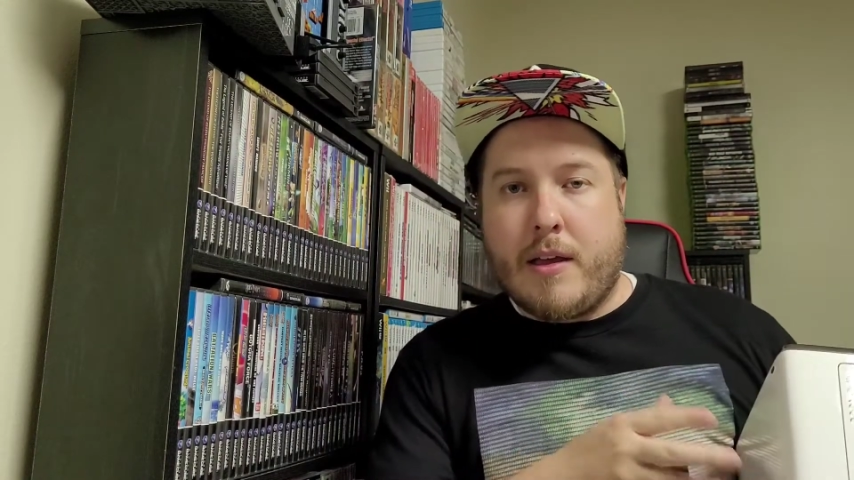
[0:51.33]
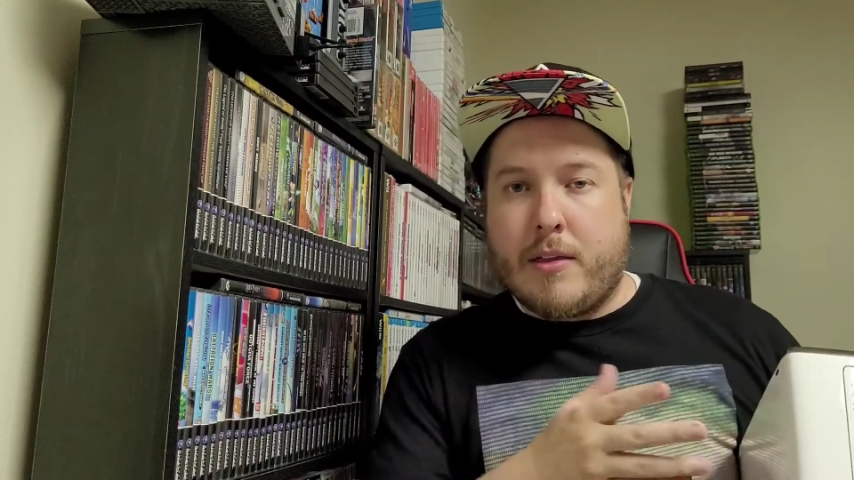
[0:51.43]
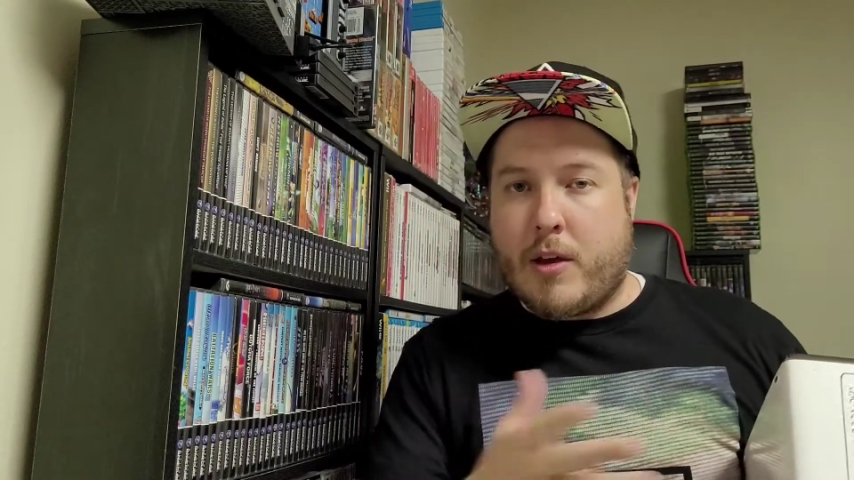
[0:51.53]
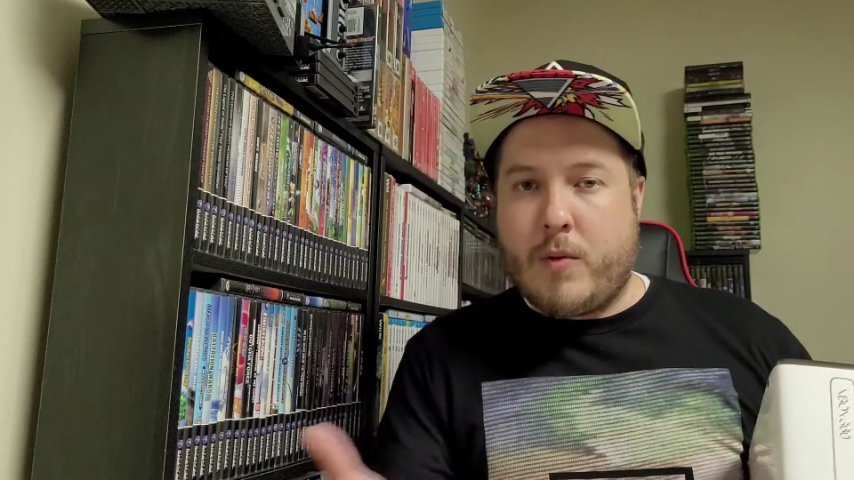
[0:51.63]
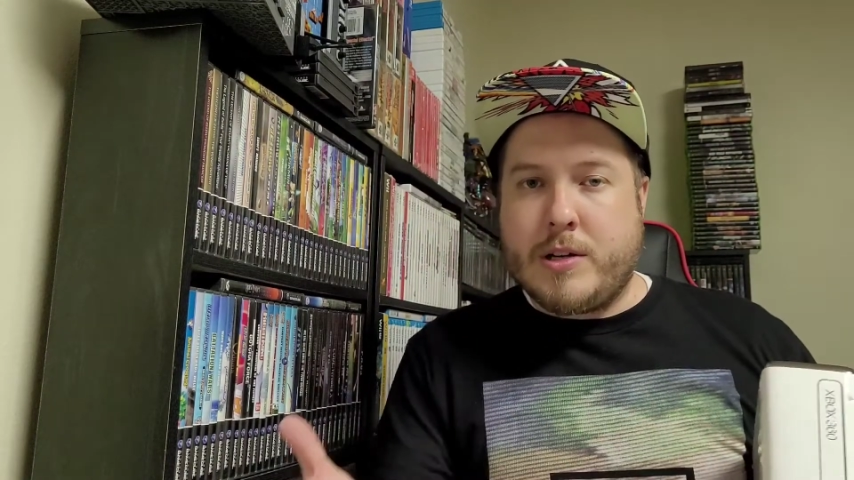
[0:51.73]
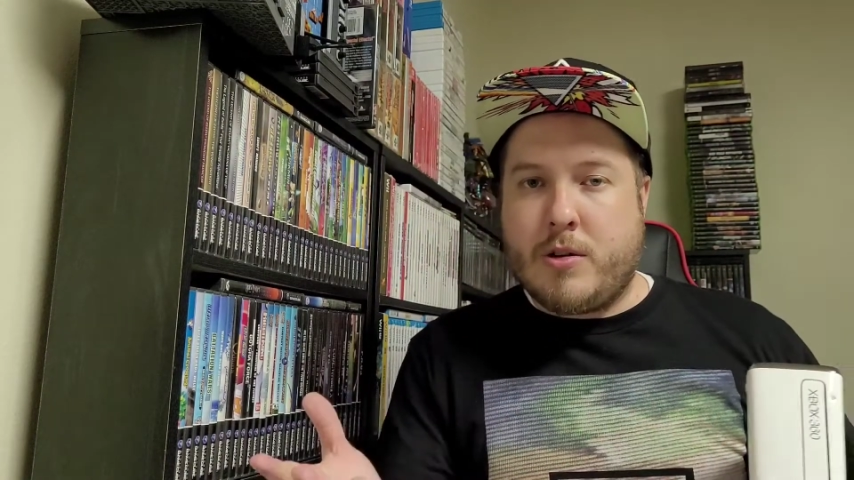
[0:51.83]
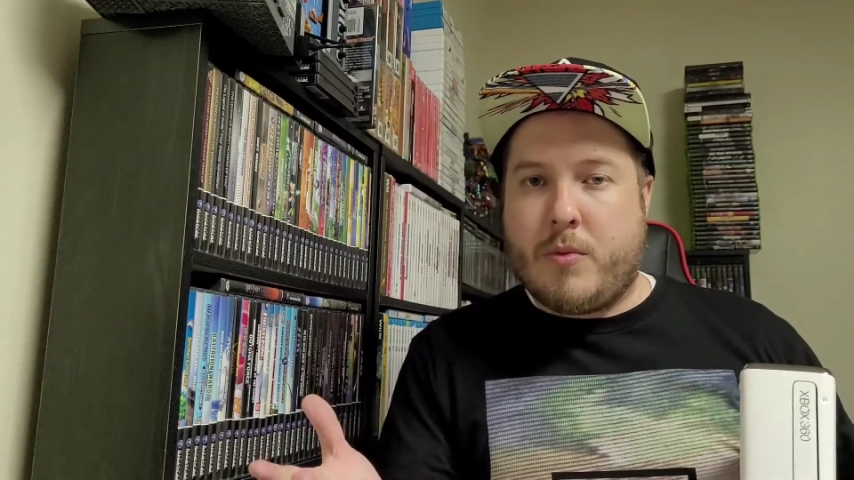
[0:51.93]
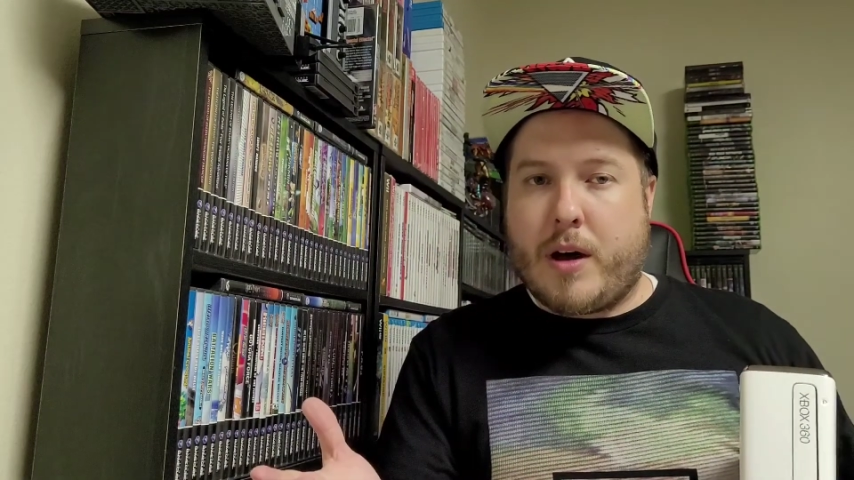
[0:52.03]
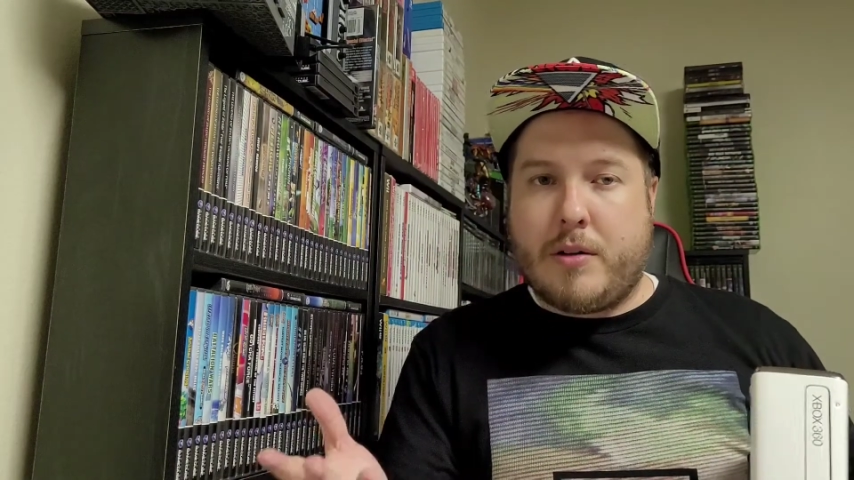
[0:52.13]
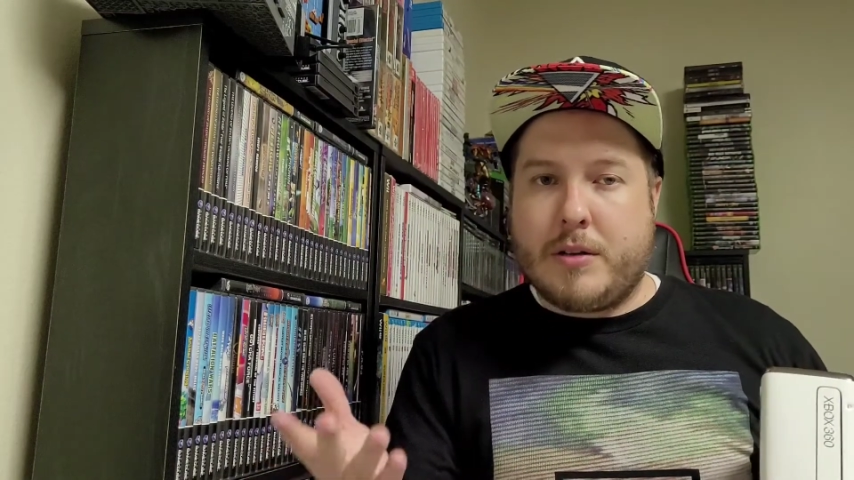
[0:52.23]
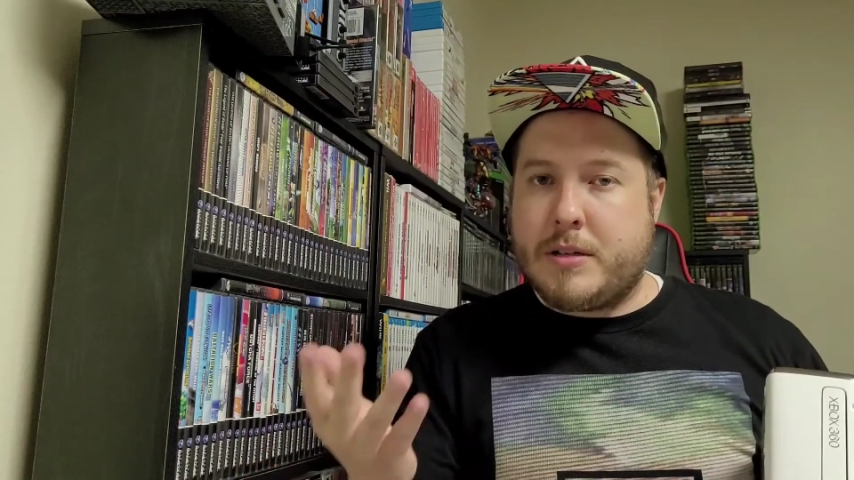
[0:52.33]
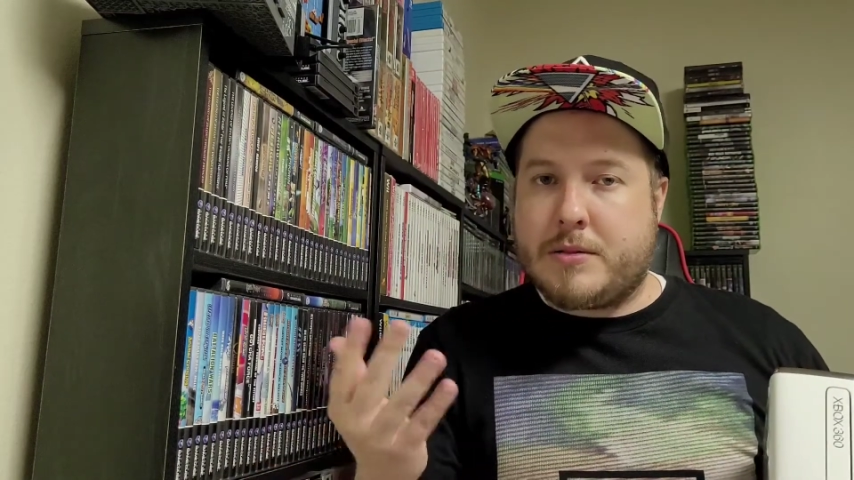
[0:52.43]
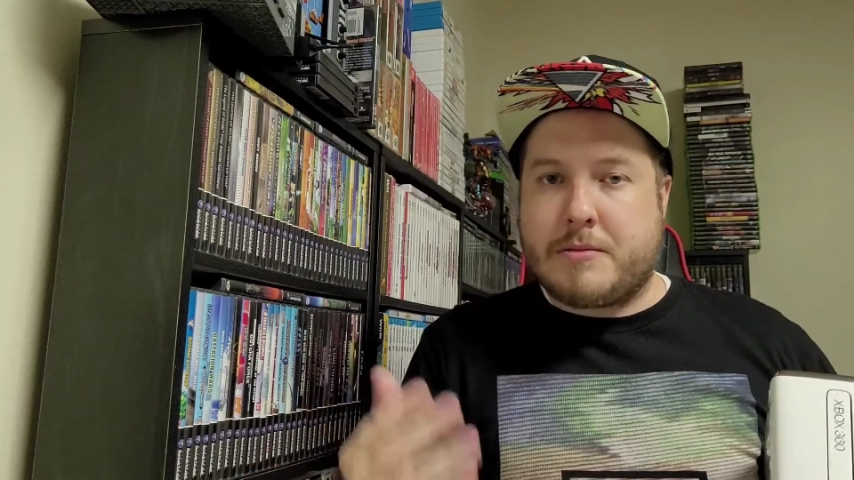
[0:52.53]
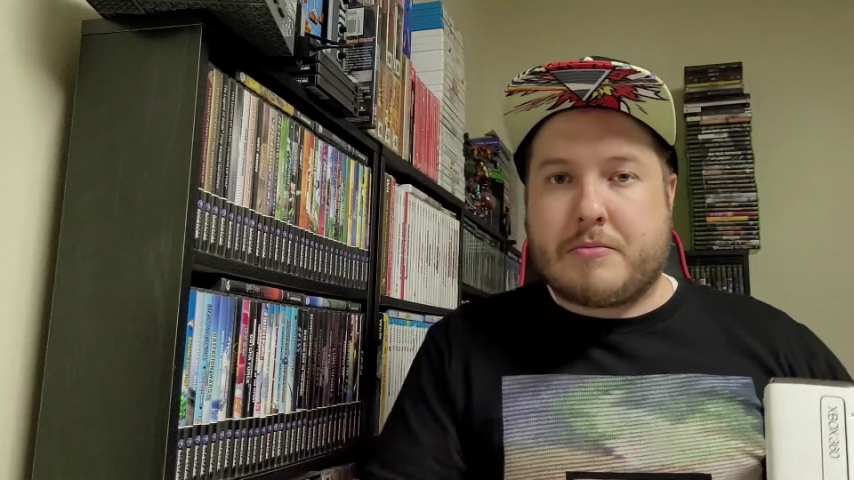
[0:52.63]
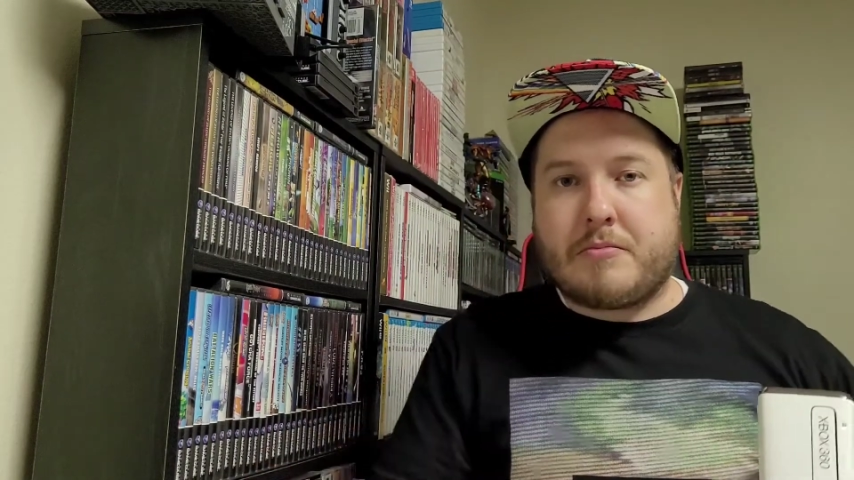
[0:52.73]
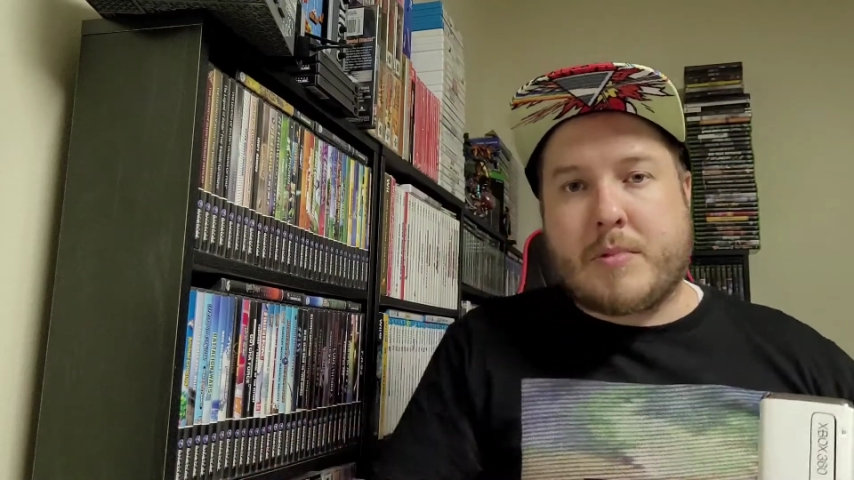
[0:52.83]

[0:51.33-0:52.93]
the original model just